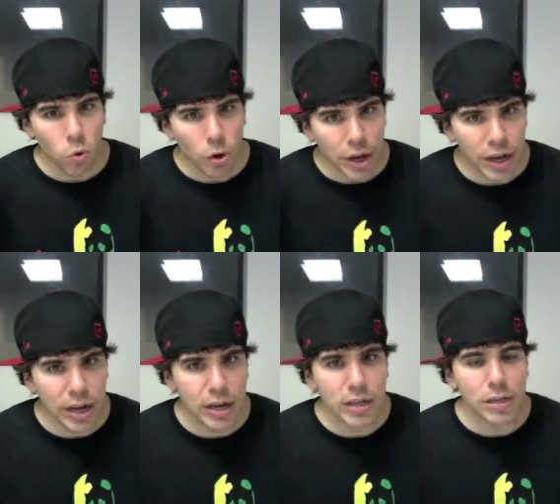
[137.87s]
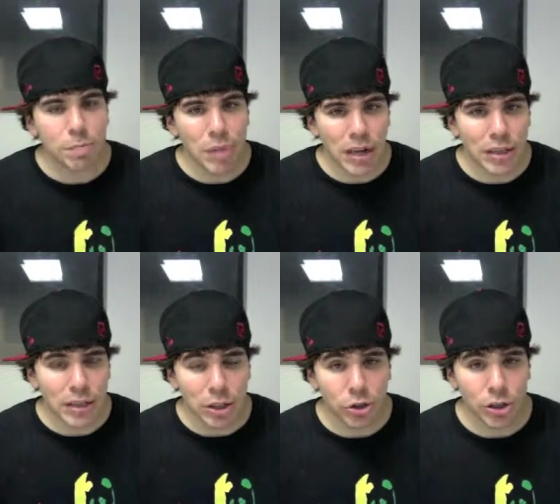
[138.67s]
his best
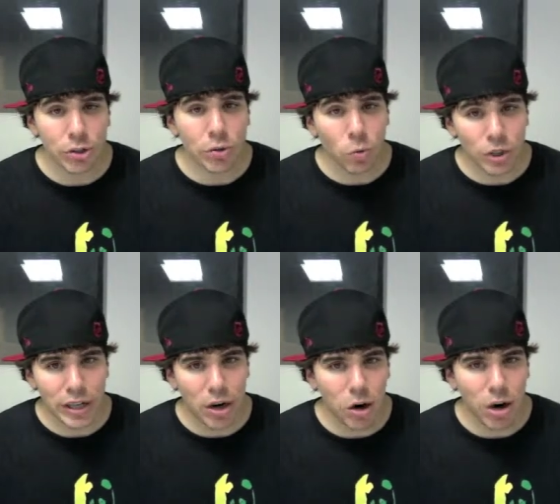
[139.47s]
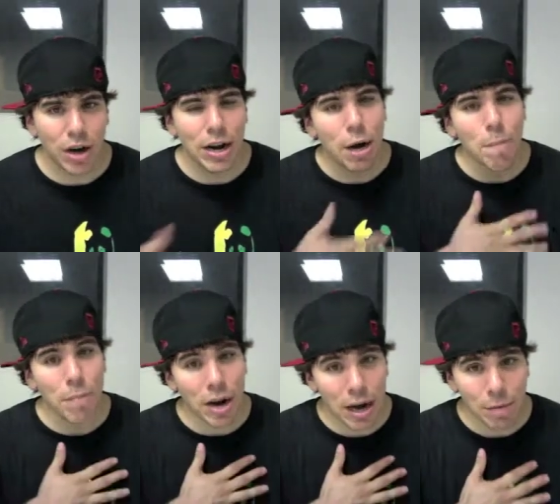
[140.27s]
interest was at heart, not
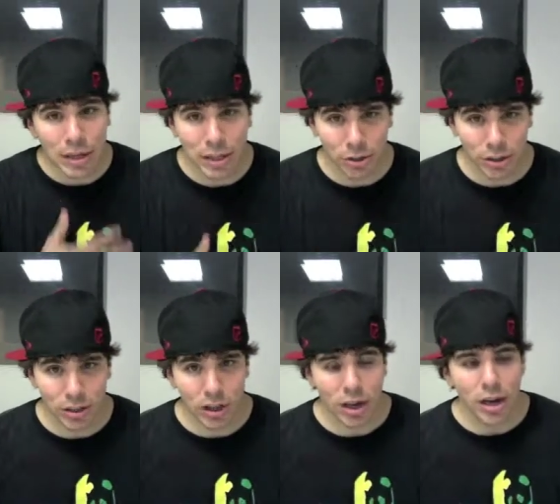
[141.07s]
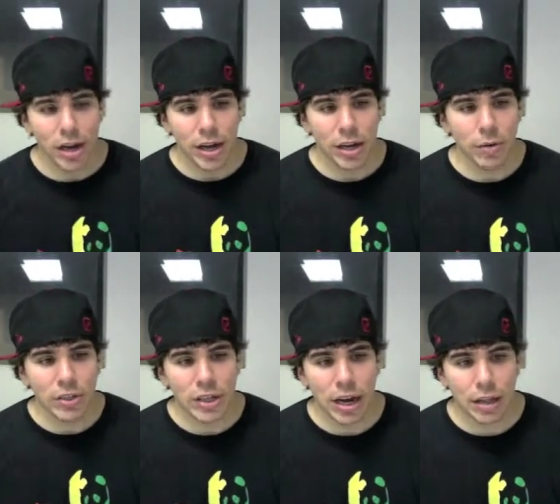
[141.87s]
my best interest. He
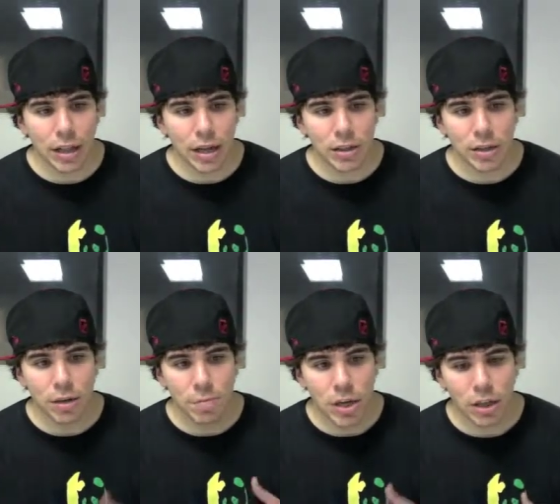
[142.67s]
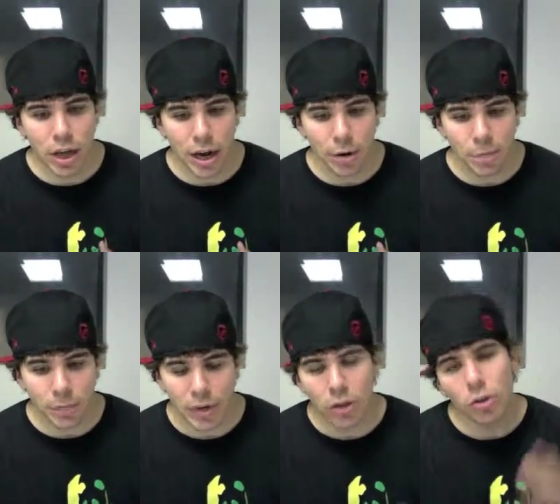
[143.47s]
was saying things to me like,
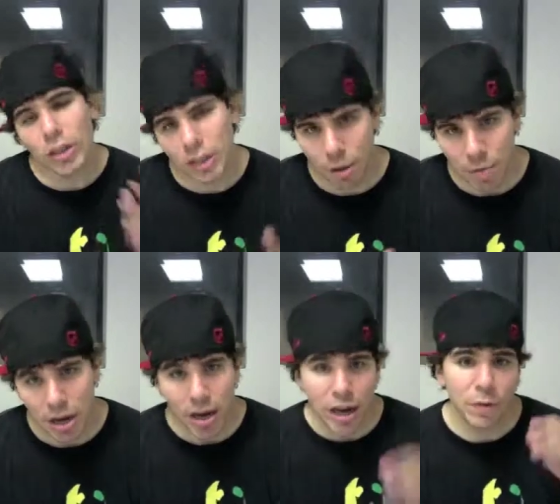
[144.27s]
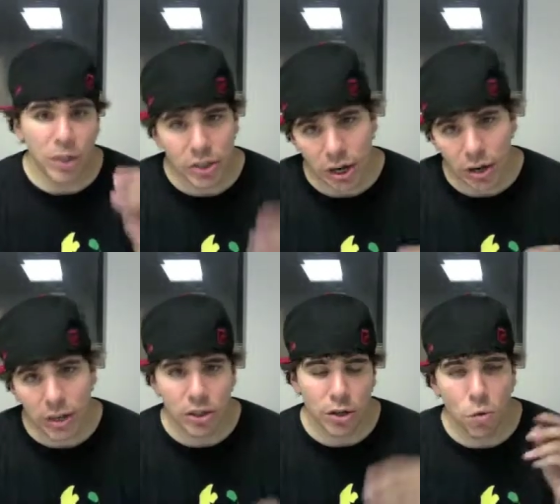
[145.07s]
listen to me, if you're
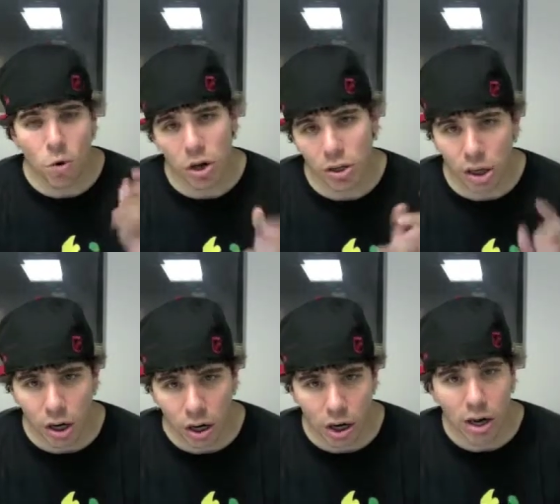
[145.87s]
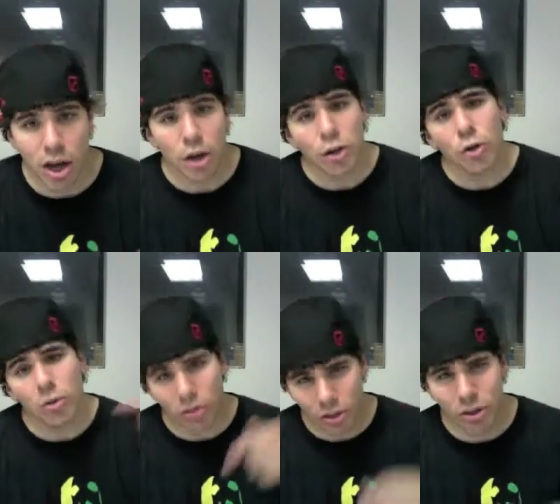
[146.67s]
serious and you want to da-da-da-da-da,
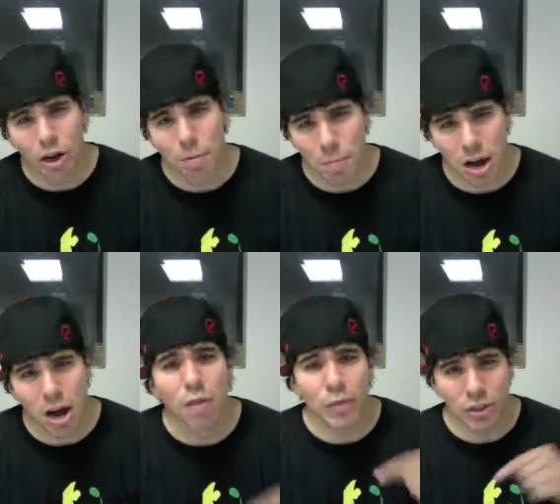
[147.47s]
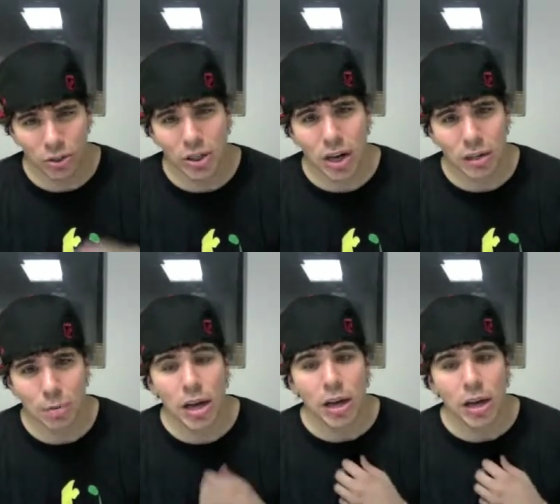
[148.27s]
you'll come to my office, you'll talk to me.